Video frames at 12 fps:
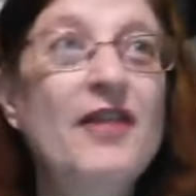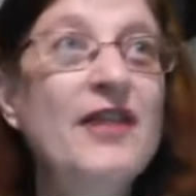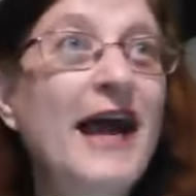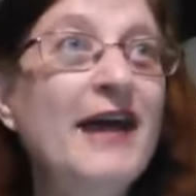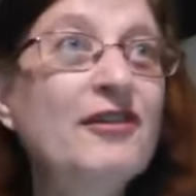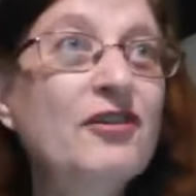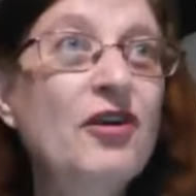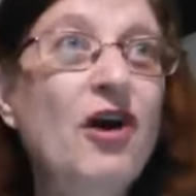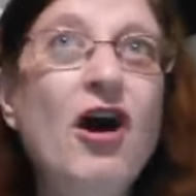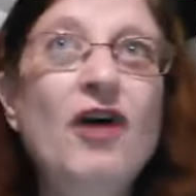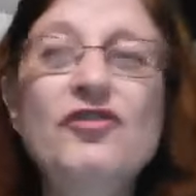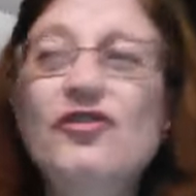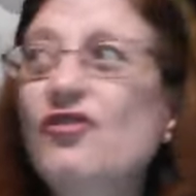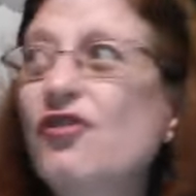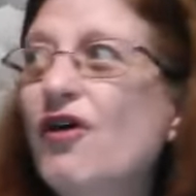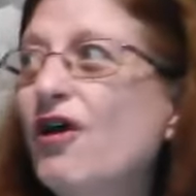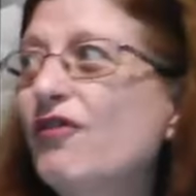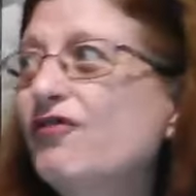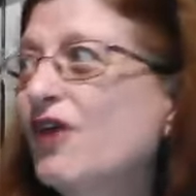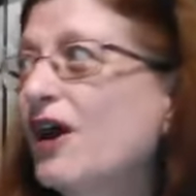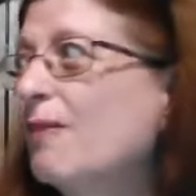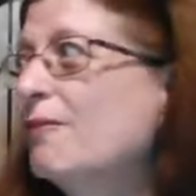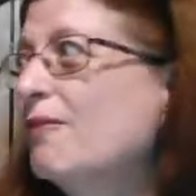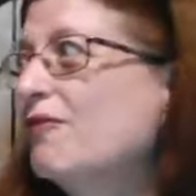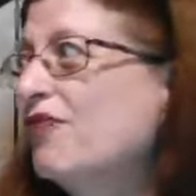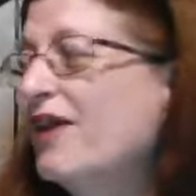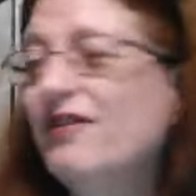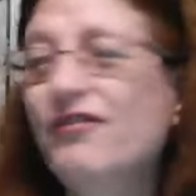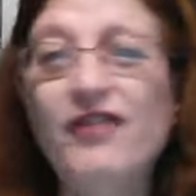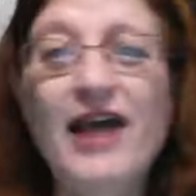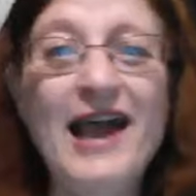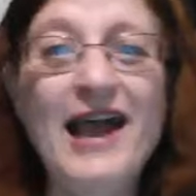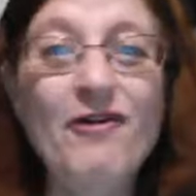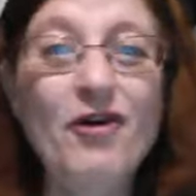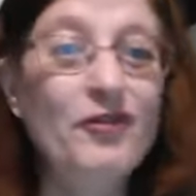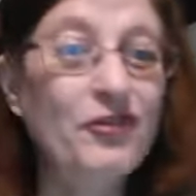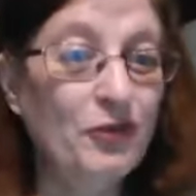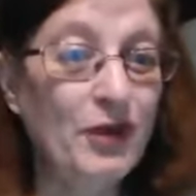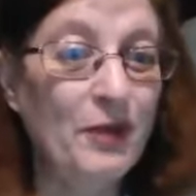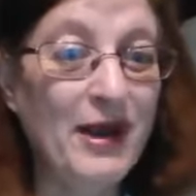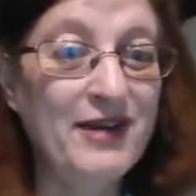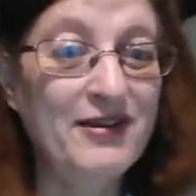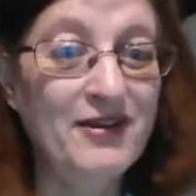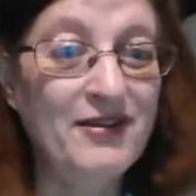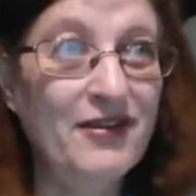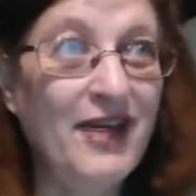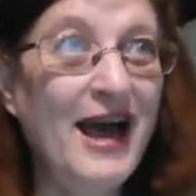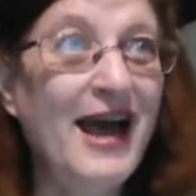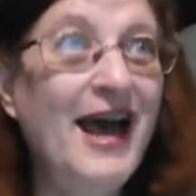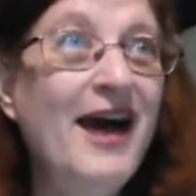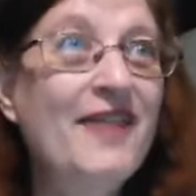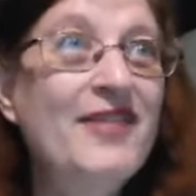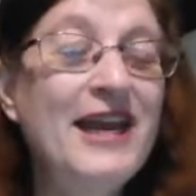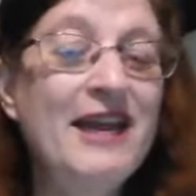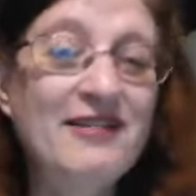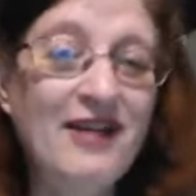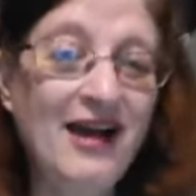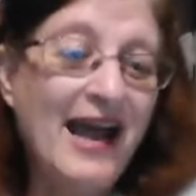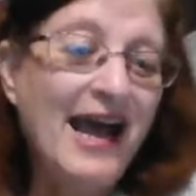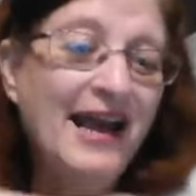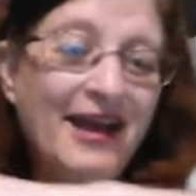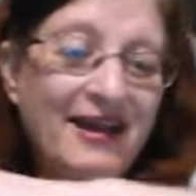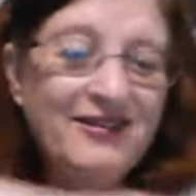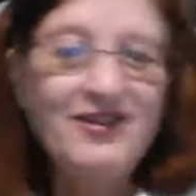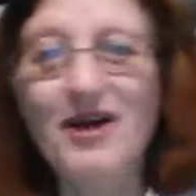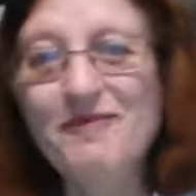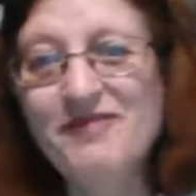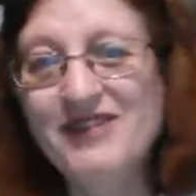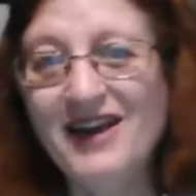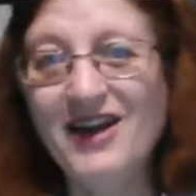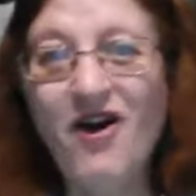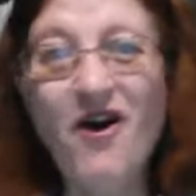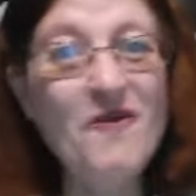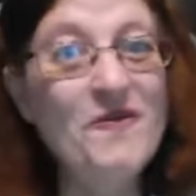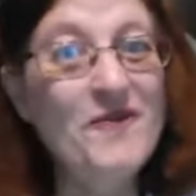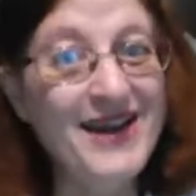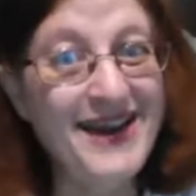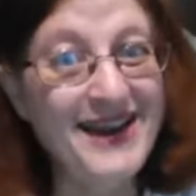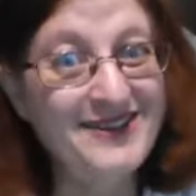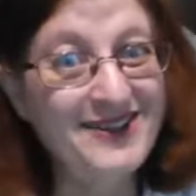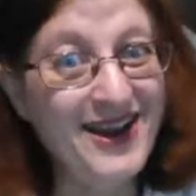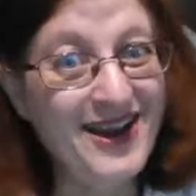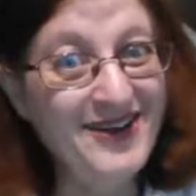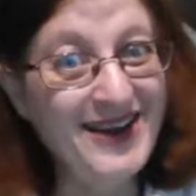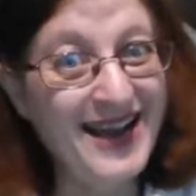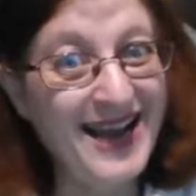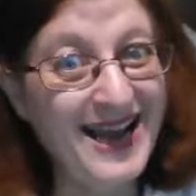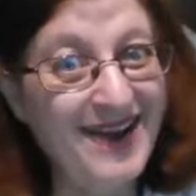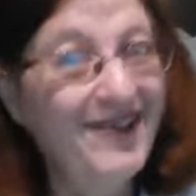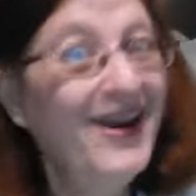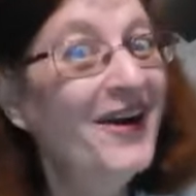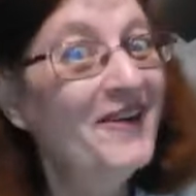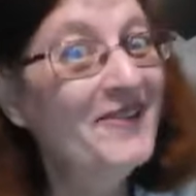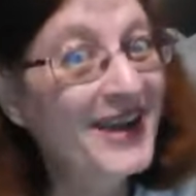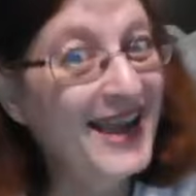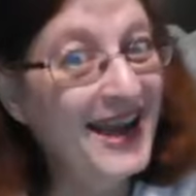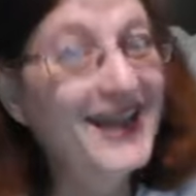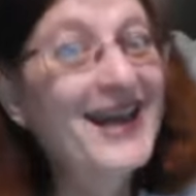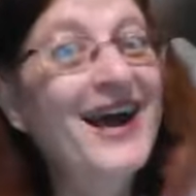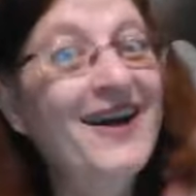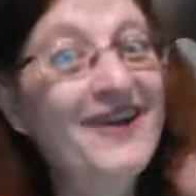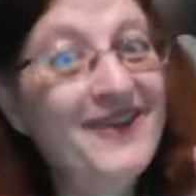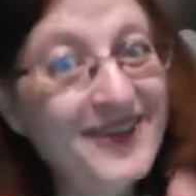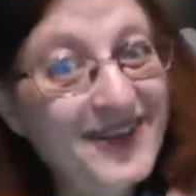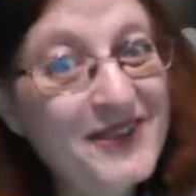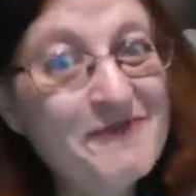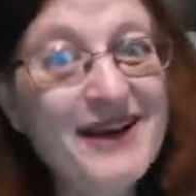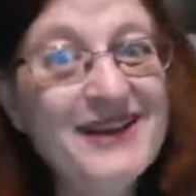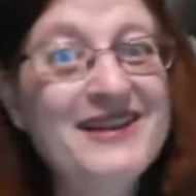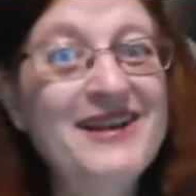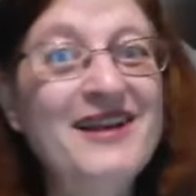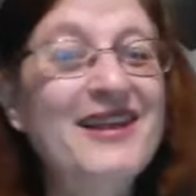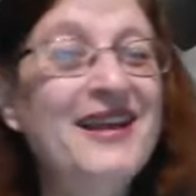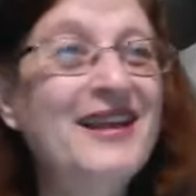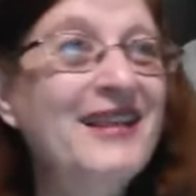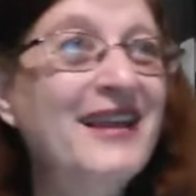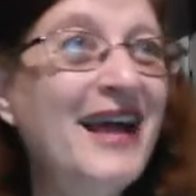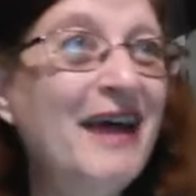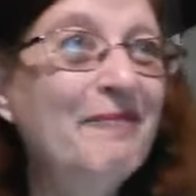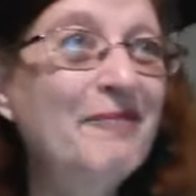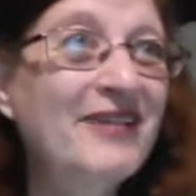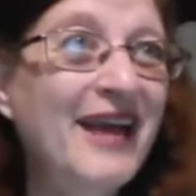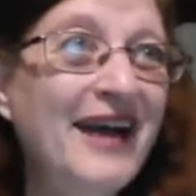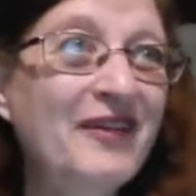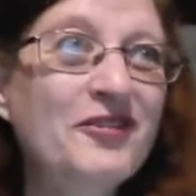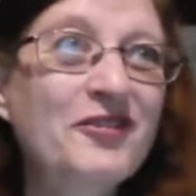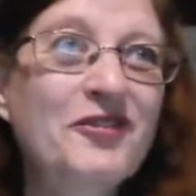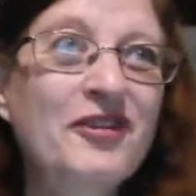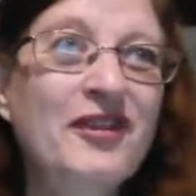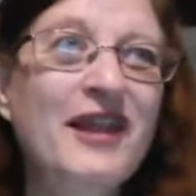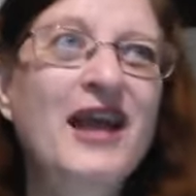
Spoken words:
They had an arts and craft fair on, so we went into that. Then it's like, "Anna, time's getting on. We need to go now. We're going to go and do the abseil sort of thing."